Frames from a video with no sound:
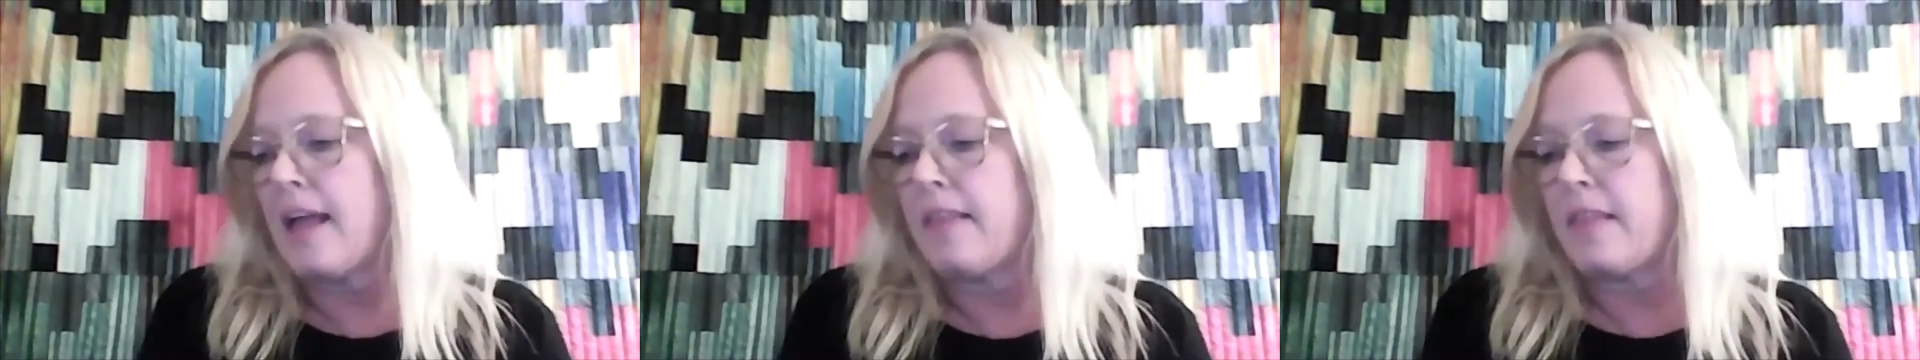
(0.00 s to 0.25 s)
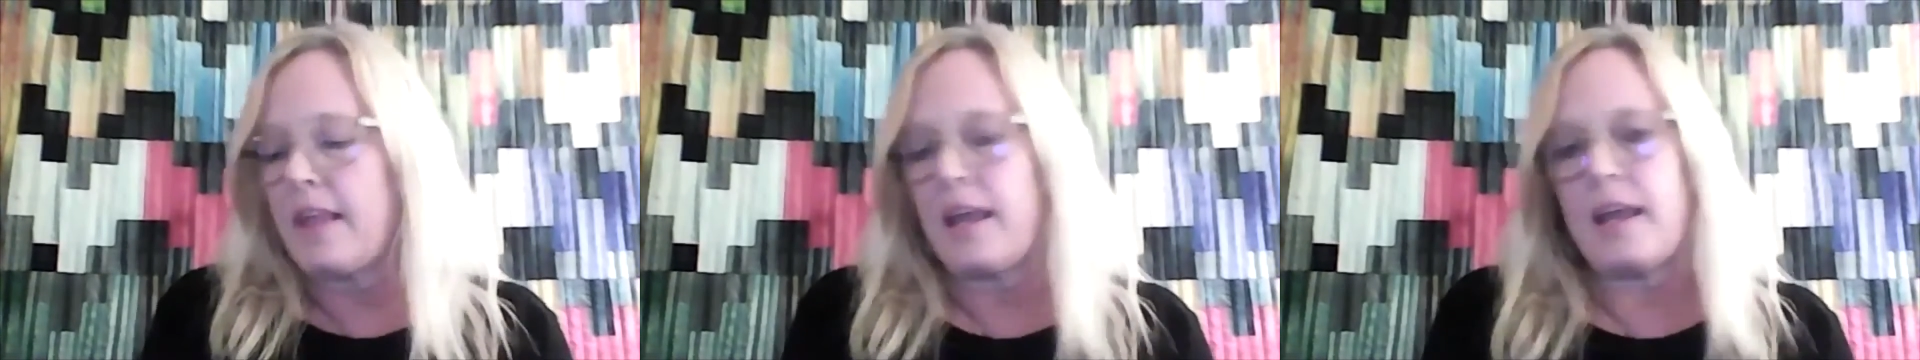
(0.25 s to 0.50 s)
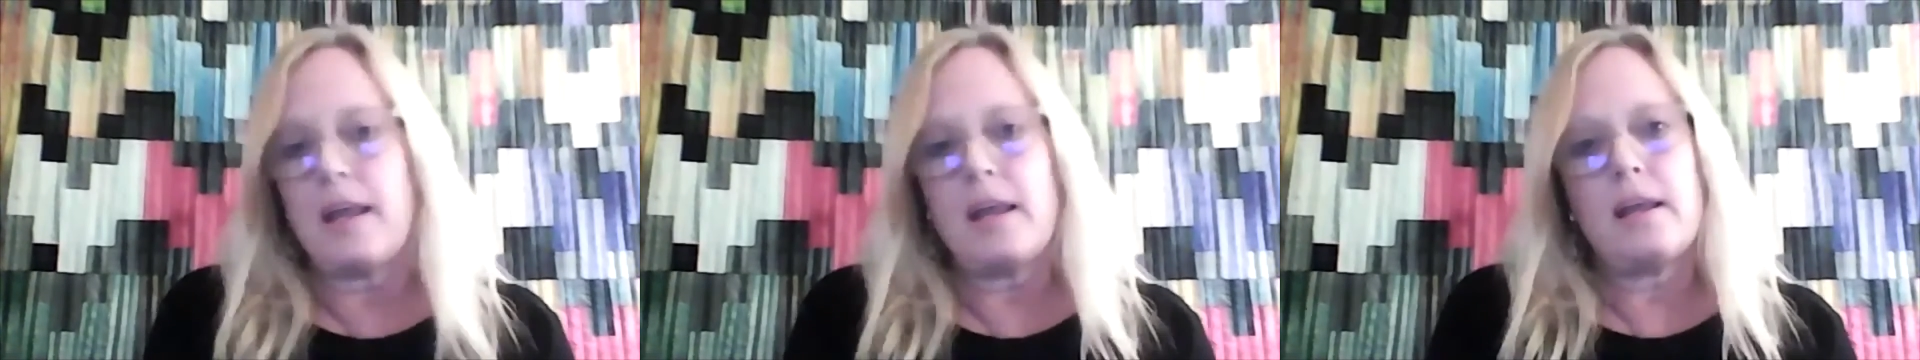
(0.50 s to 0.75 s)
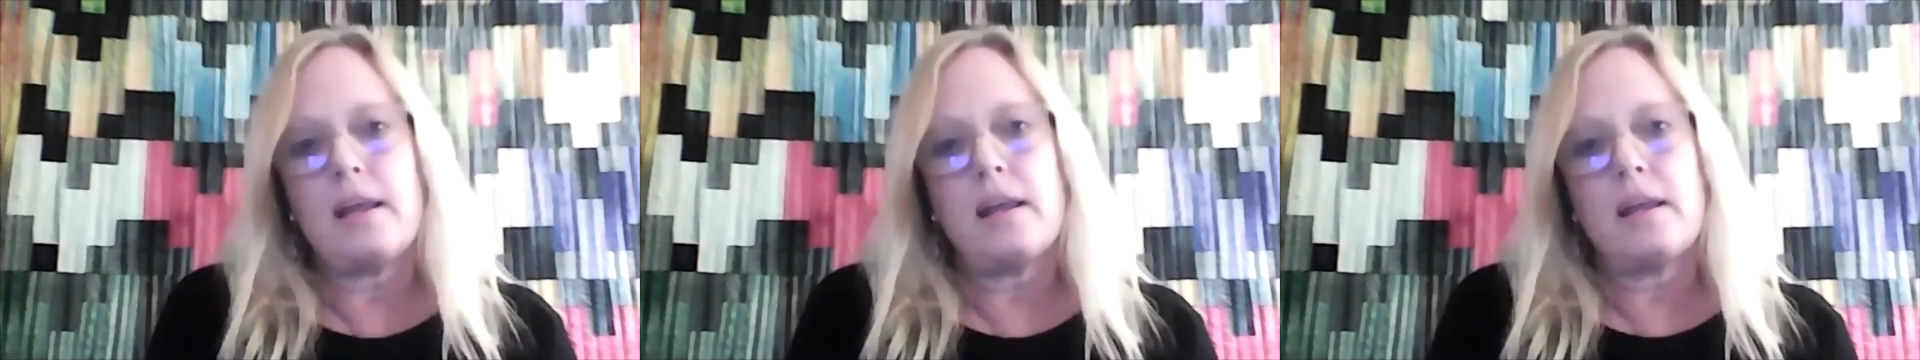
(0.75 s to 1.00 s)
and
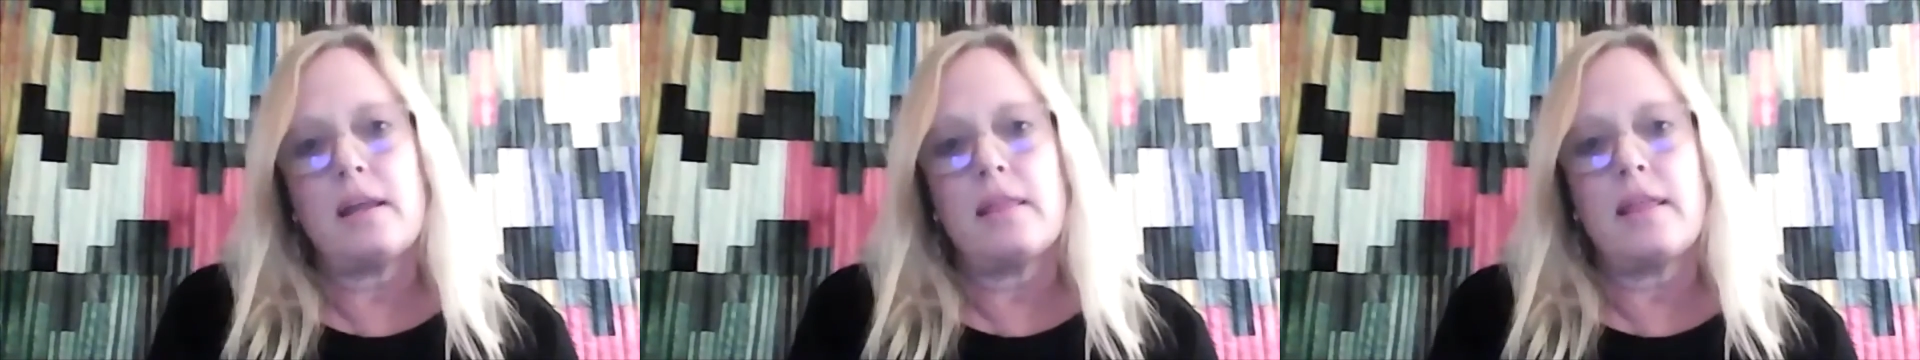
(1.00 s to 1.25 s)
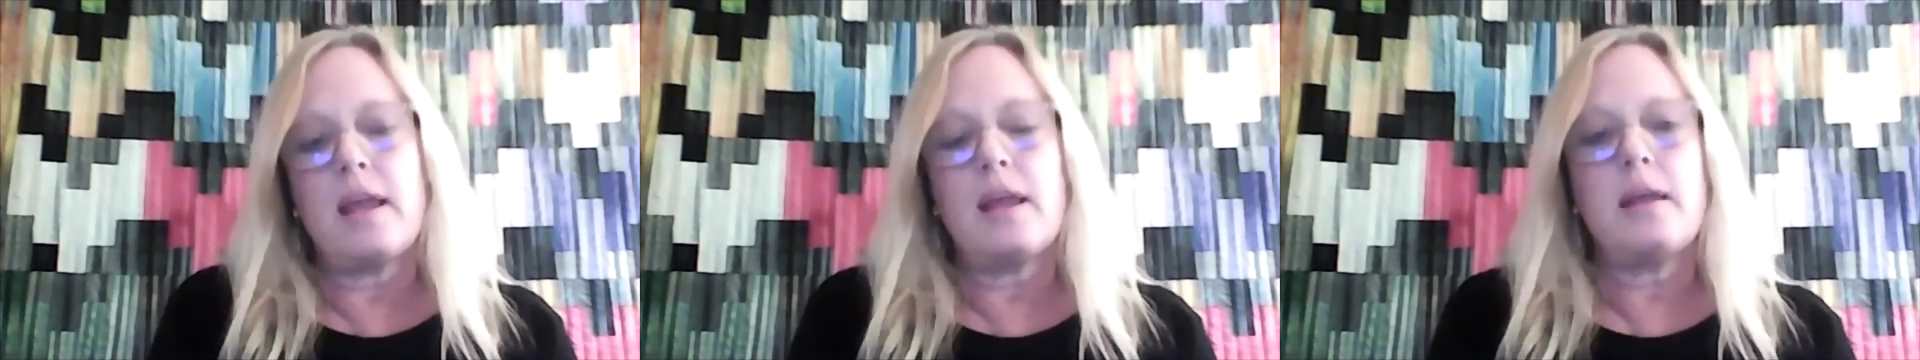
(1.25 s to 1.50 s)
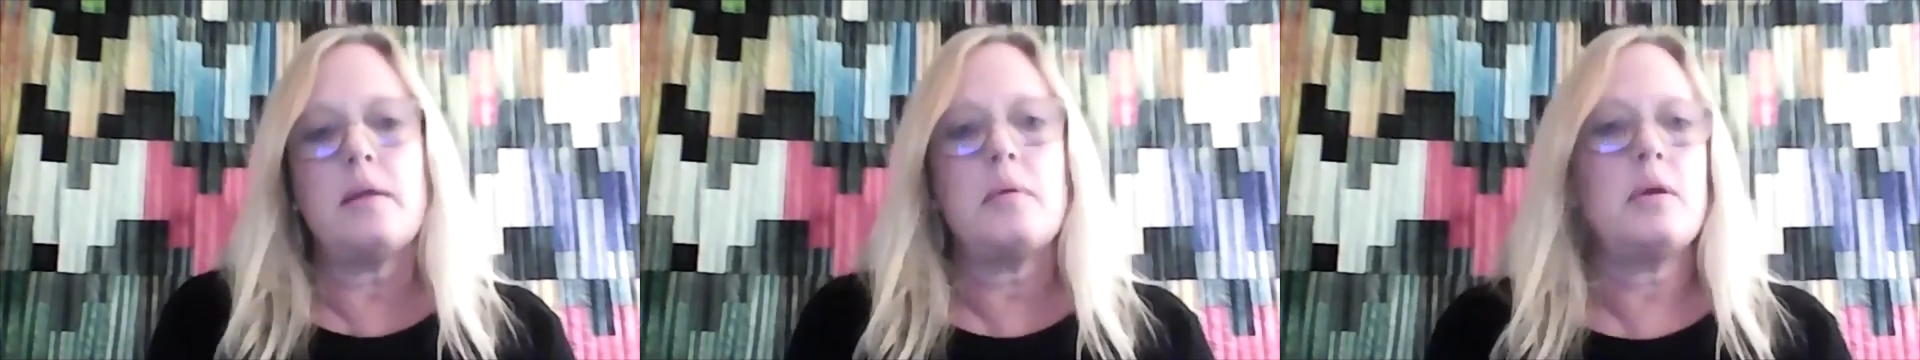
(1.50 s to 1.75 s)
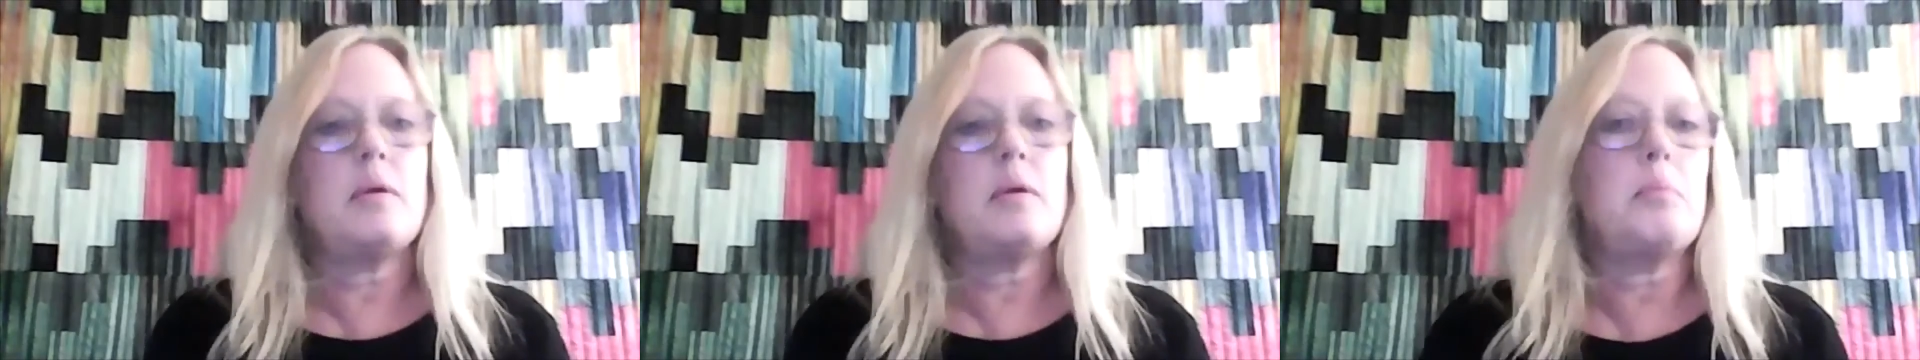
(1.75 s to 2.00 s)
they
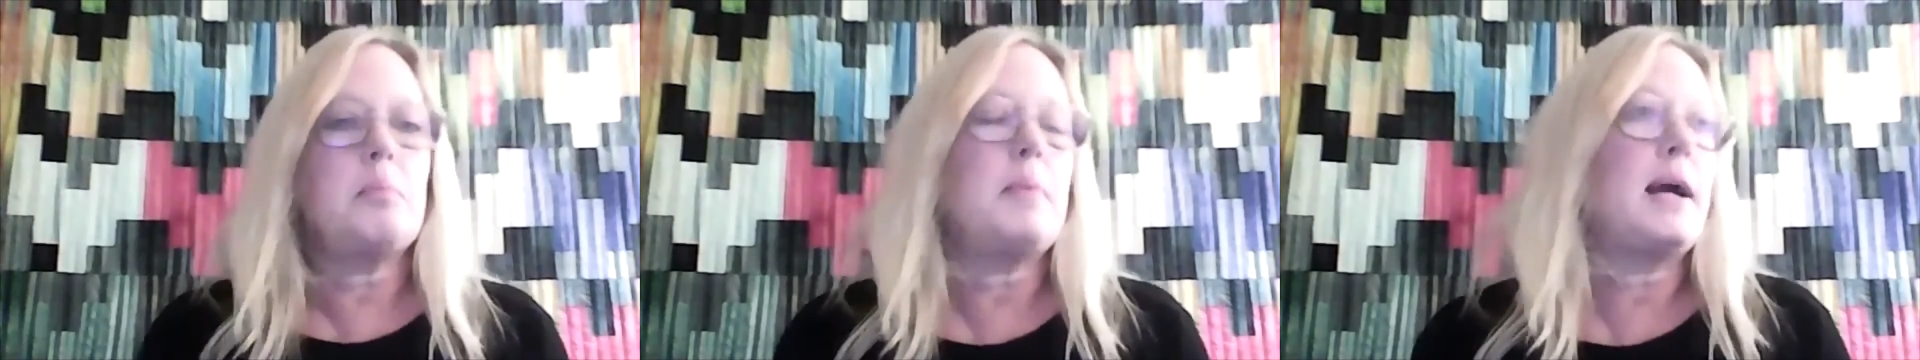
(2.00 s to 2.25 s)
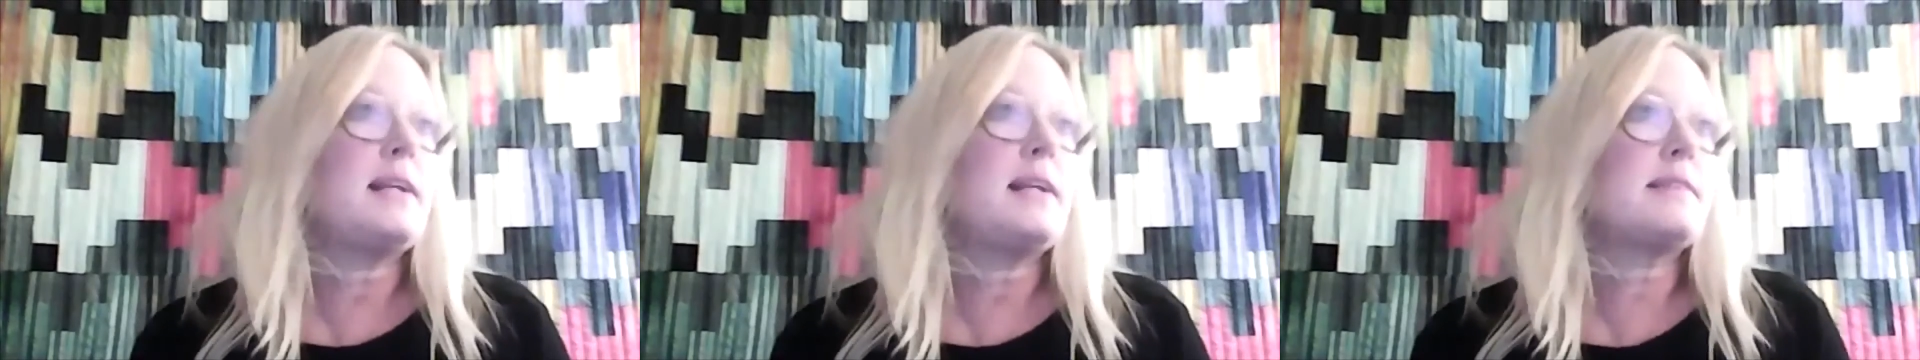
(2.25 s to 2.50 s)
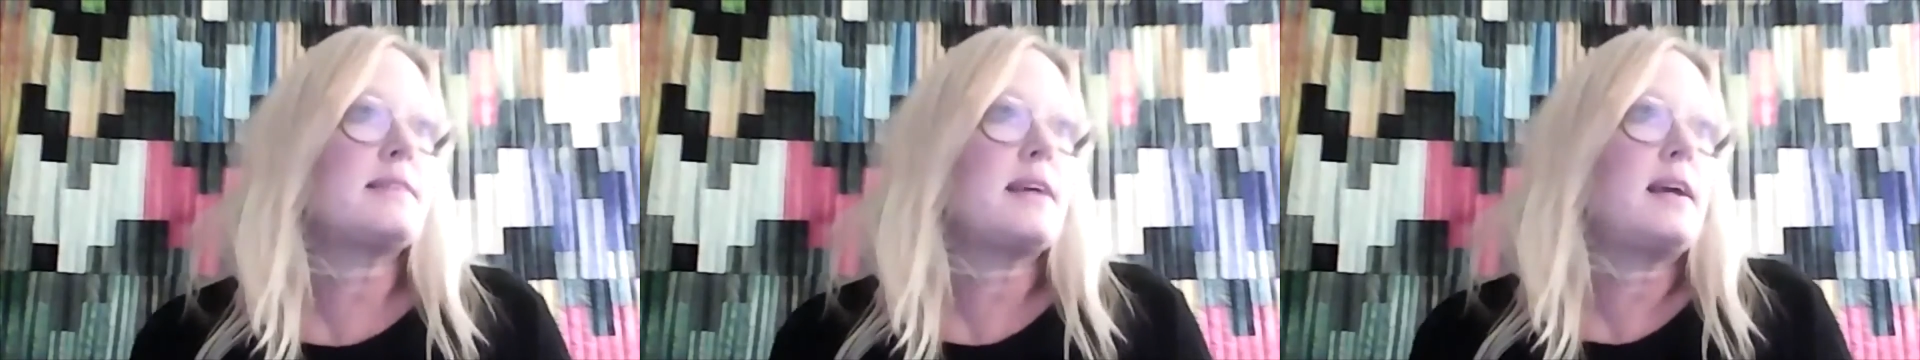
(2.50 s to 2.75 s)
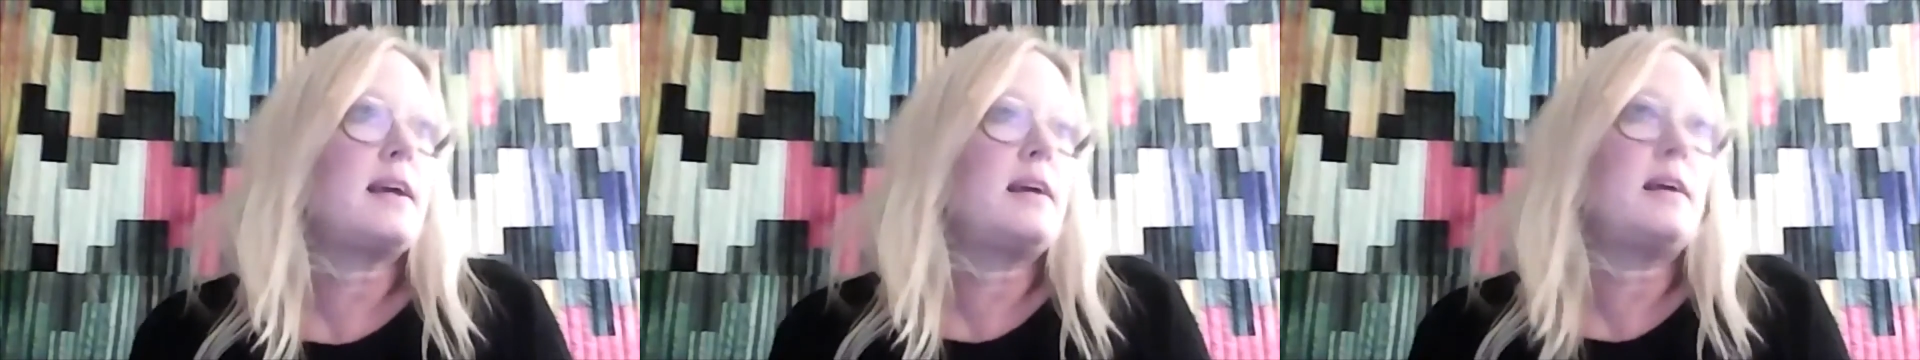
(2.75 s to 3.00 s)
might
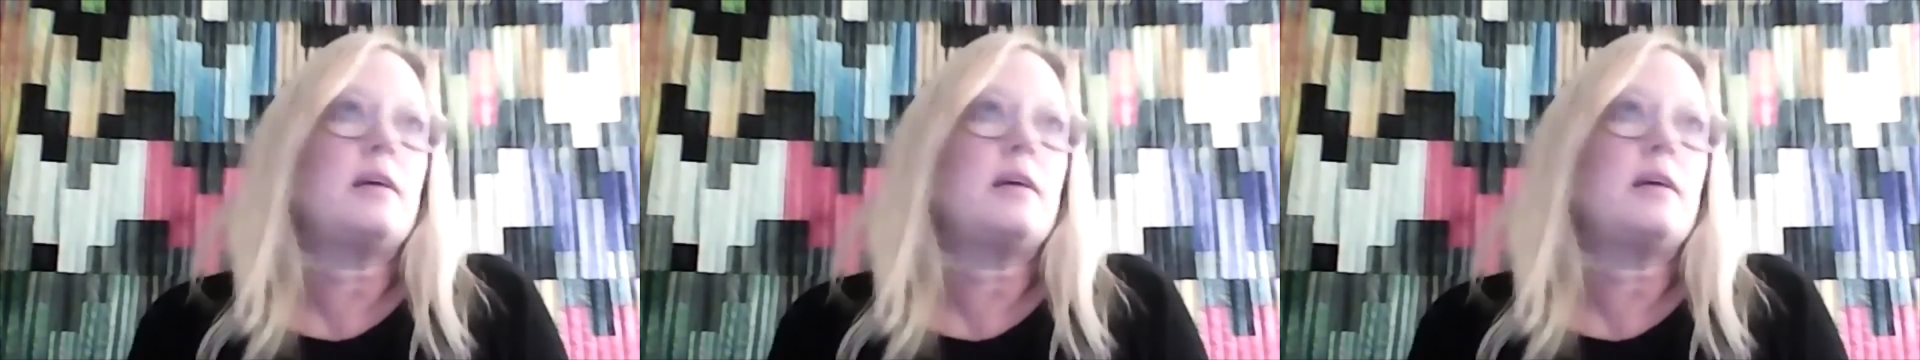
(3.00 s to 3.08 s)
say,